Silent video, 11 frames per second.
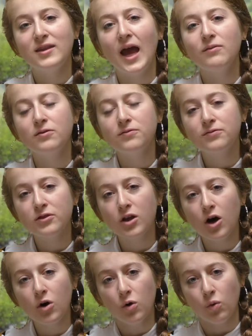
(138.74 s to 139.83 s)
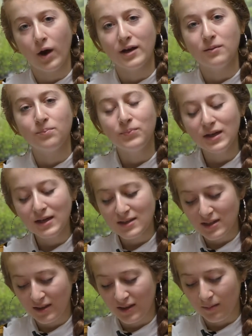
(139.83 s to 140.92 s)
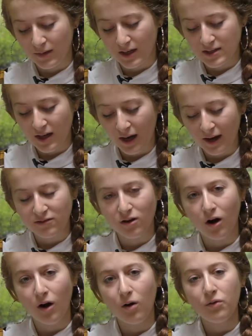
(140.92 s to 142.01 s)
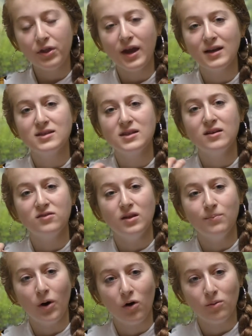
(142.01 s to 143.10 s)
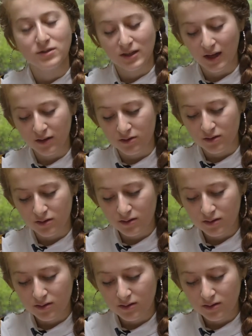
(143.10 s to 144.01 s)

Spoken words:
They have a flow and a beat to them that ties all the ideas in the poem together.